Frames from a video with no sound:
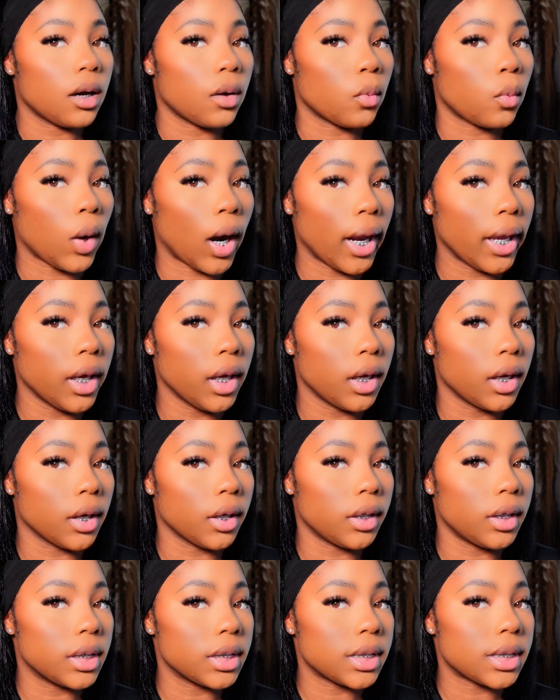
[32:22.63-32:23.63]
right here,
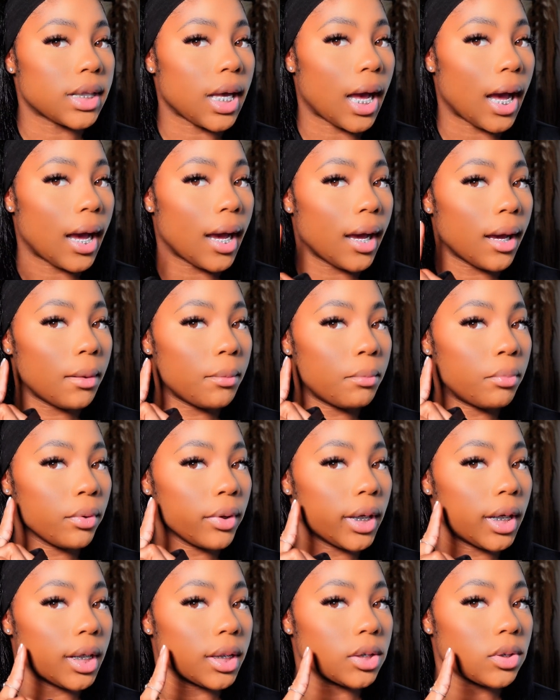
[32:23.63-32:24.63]
this side
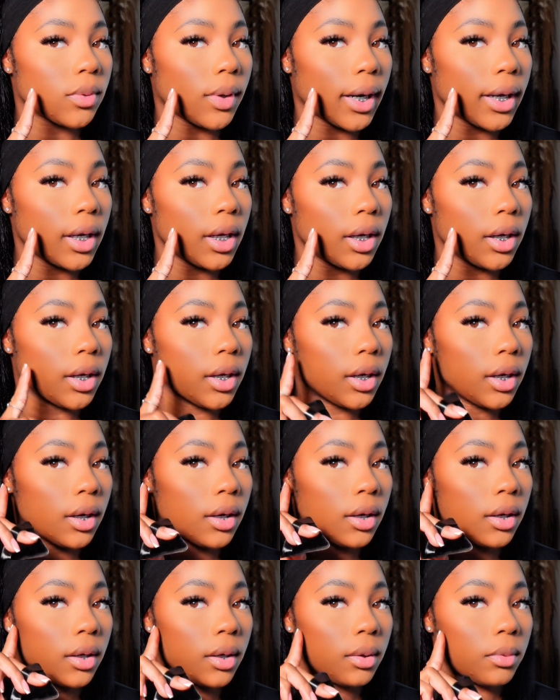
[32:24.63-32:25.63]
bridge right here,
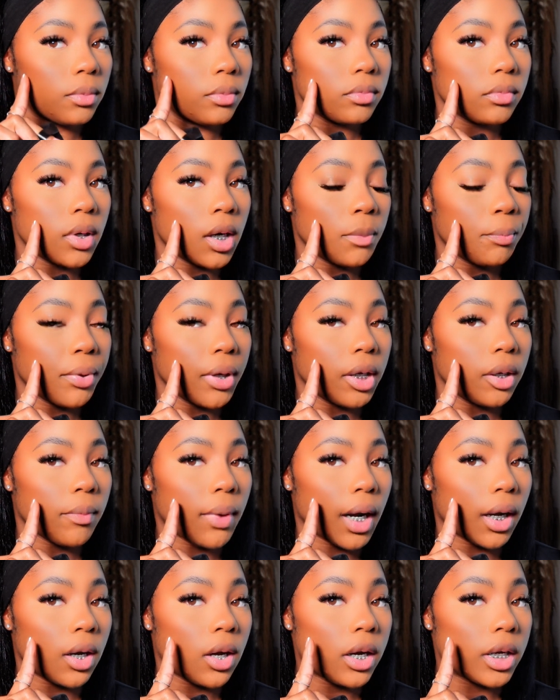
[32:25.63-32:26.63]
up under
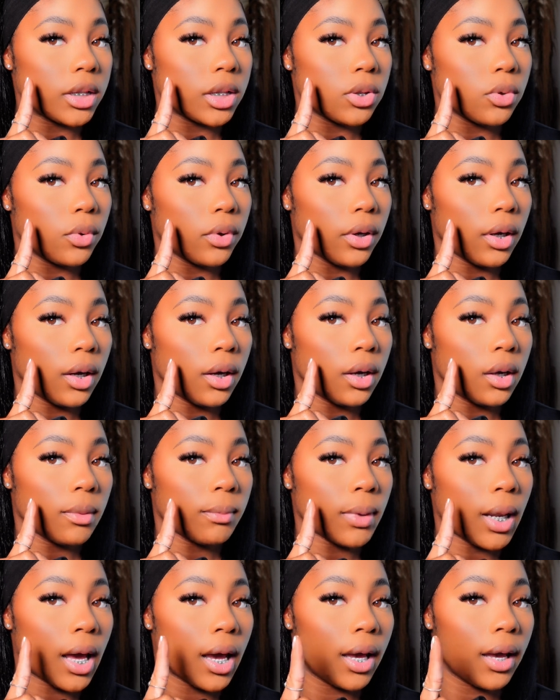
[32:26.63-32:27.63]
my contour
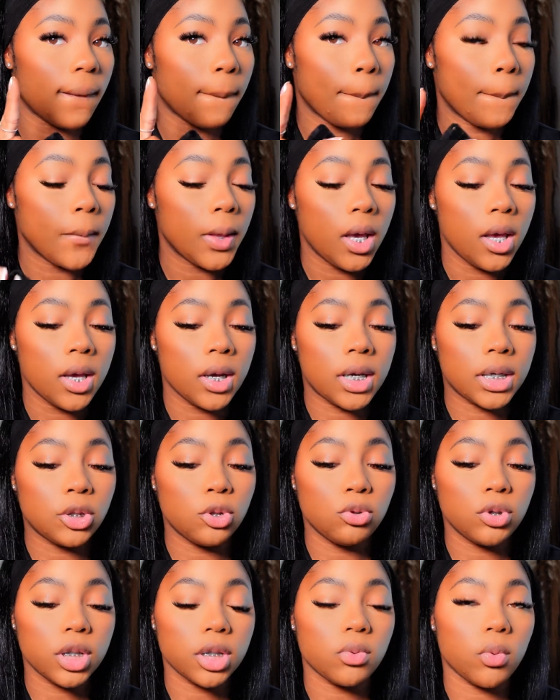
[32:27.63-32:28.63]
line, because
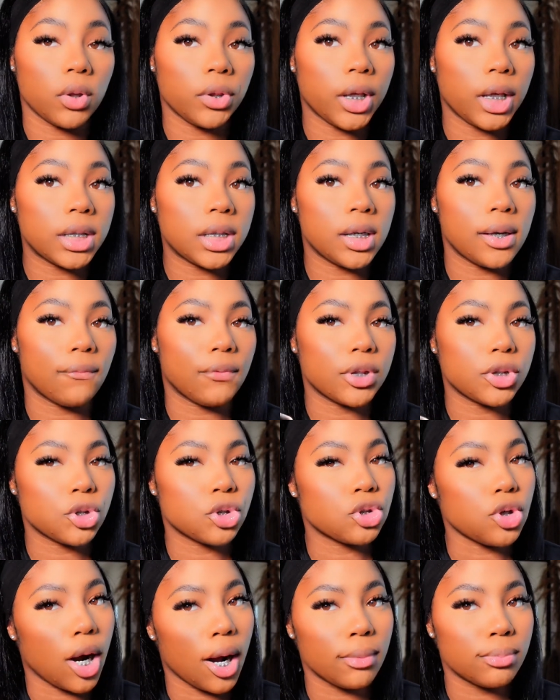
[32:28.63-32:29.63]
you just want that to give a
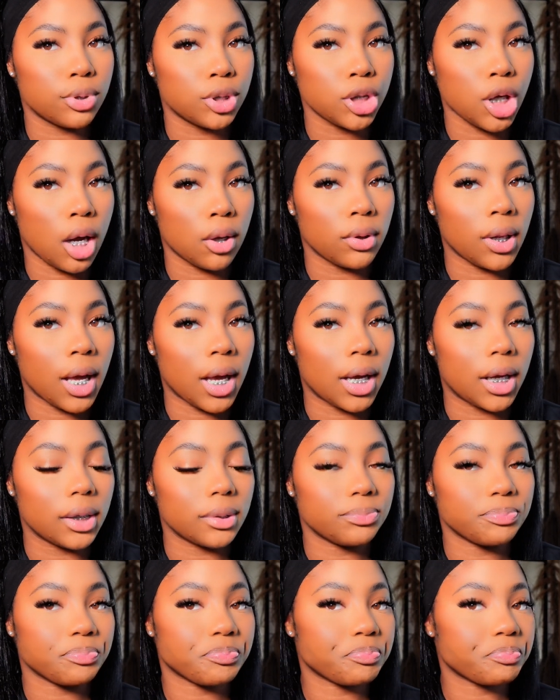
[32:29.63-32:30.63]
sharp jawline.
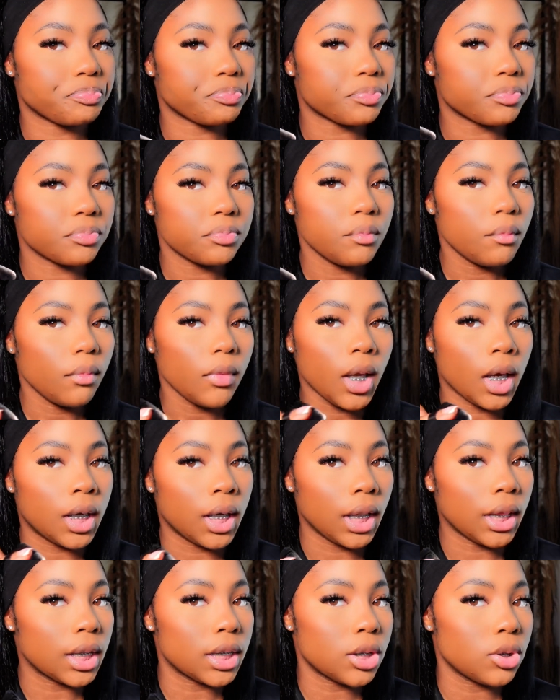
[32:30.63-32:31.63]

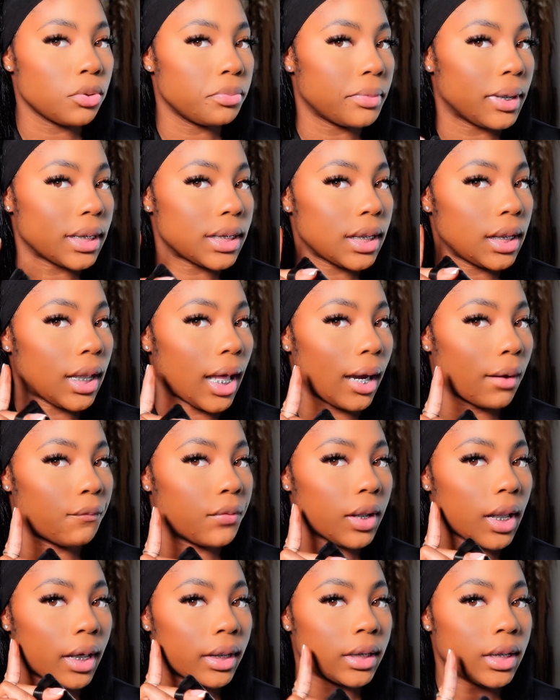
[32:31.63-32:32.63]
Nothing too messy. Like, I
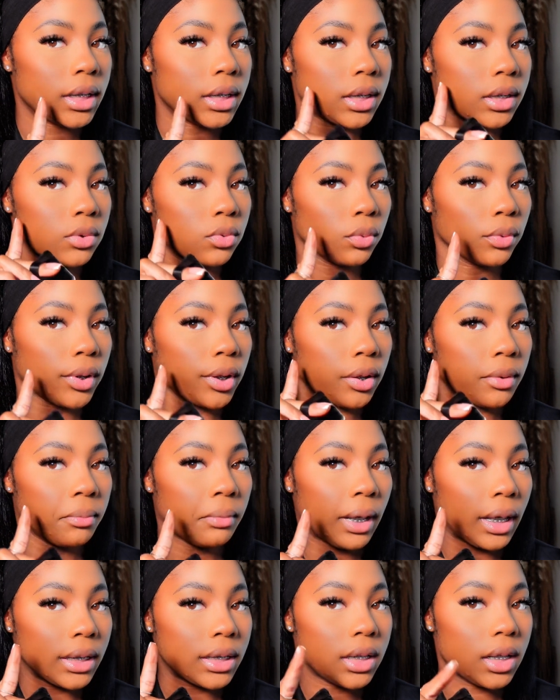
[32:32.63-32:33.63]
feel like this is real
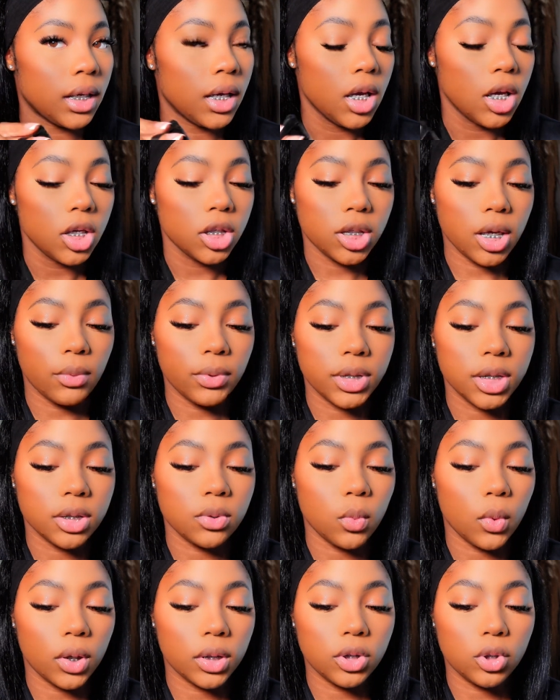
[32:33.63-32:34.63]
messy, so we just
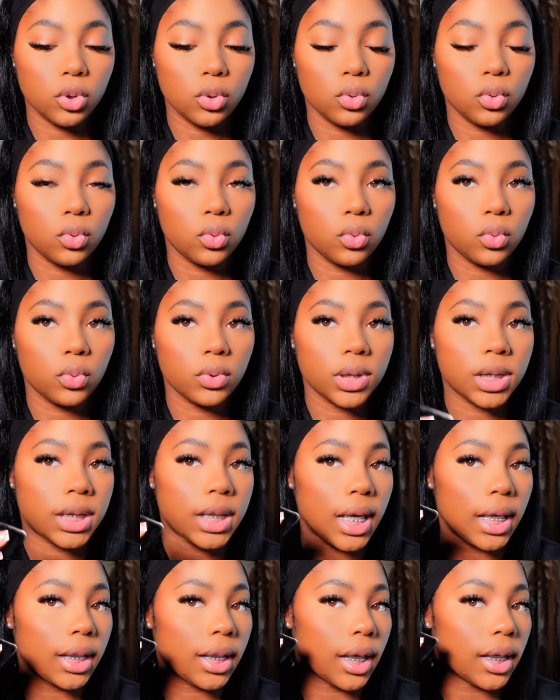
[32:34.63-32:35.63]
want to
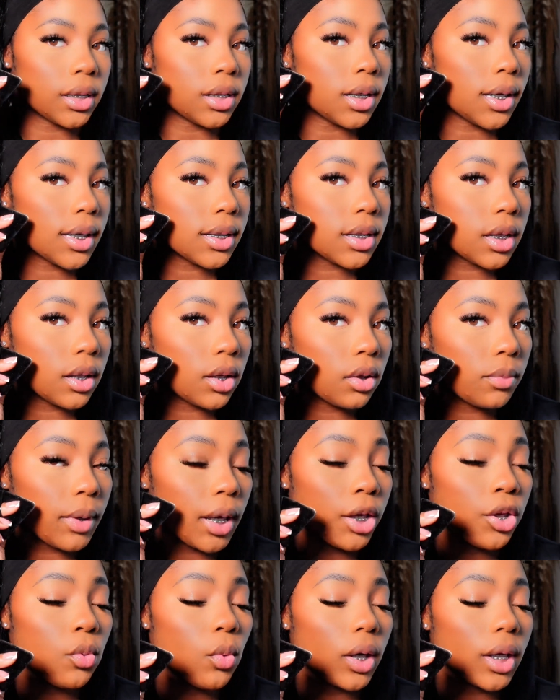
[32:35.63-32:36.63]
set that just a little bit.
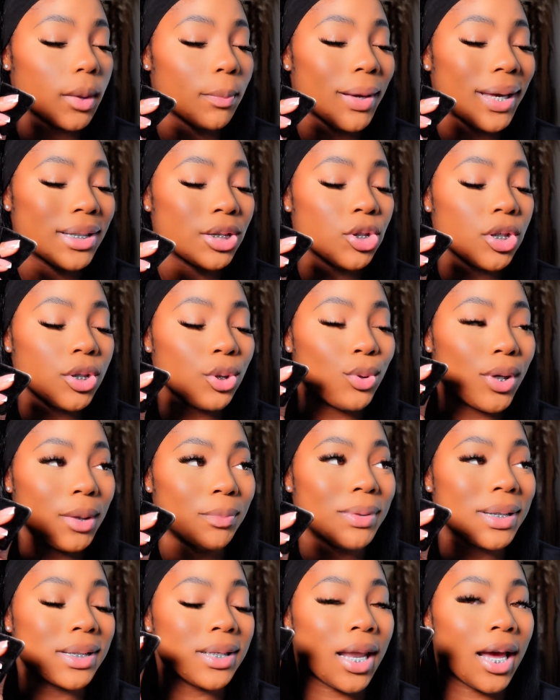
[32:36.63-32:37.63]
And you want to make sure you
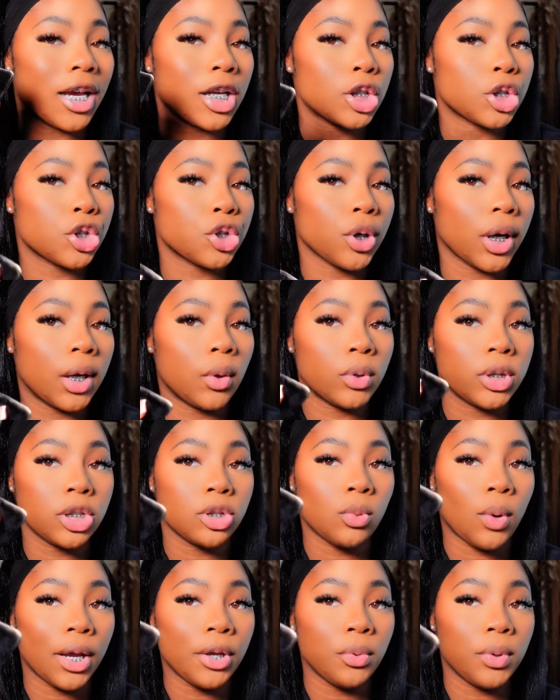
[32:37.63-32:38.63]
keep this line straight, which
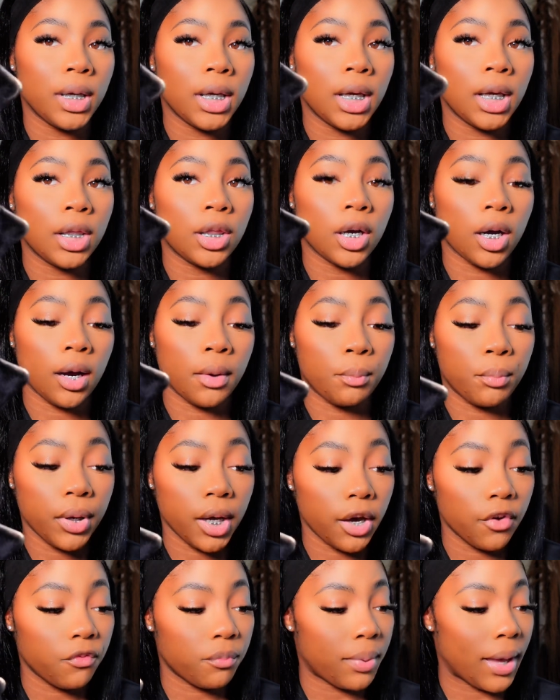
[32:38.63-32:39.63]
is why you need either a
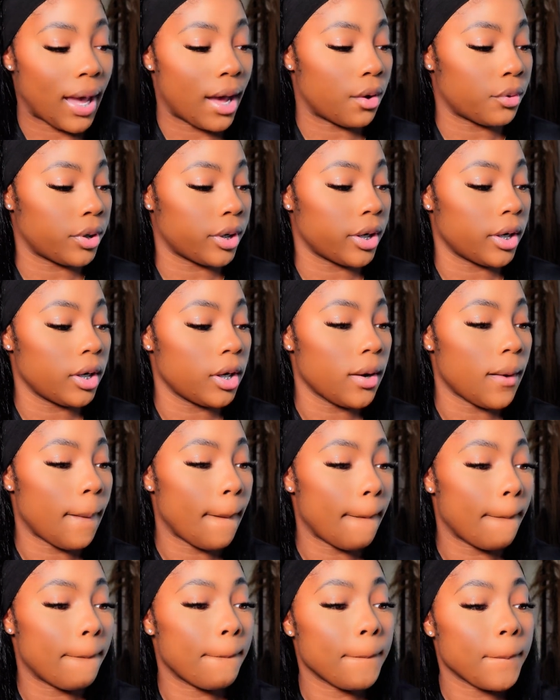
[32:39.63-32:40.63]
puff powder,
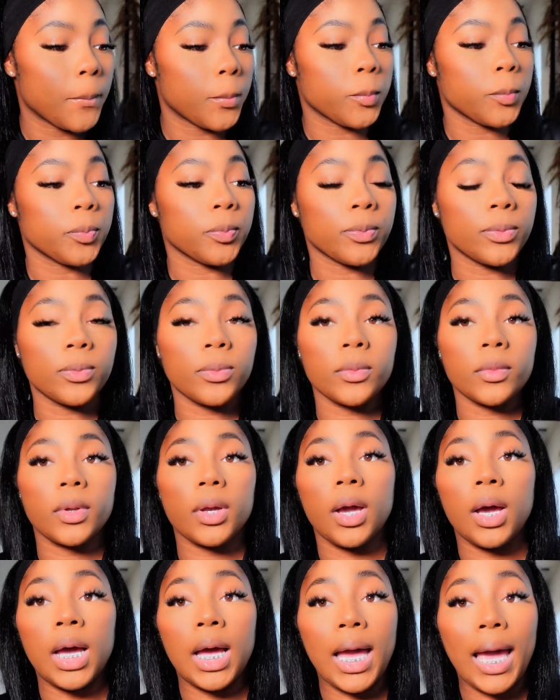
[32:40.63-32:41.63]

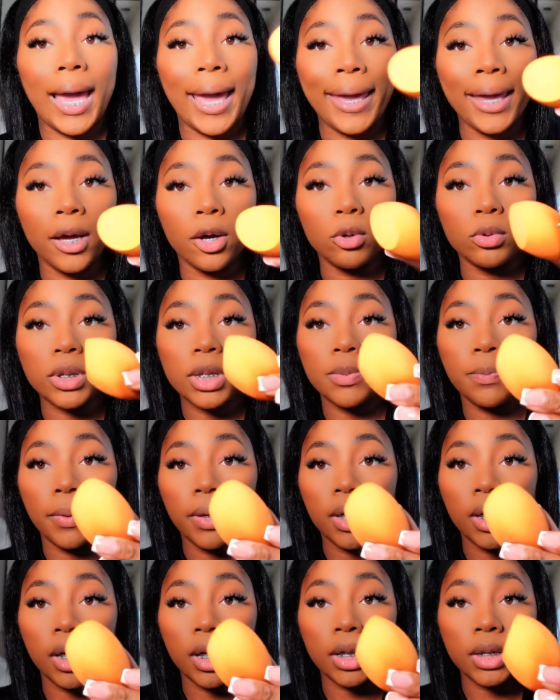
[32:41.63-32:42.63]
an angled
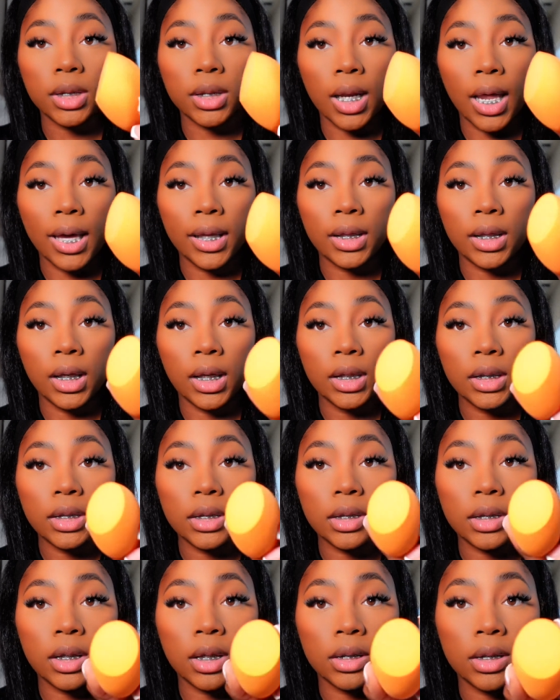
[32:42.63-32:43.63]
sponge like
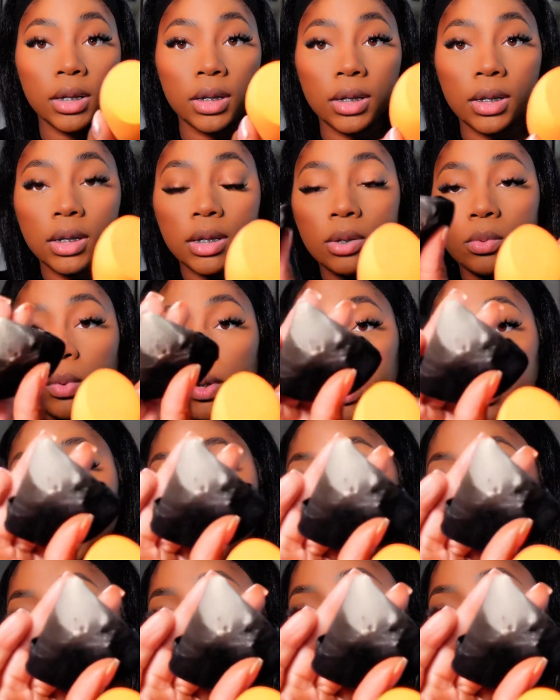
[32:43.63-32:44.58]
this, because this is what this is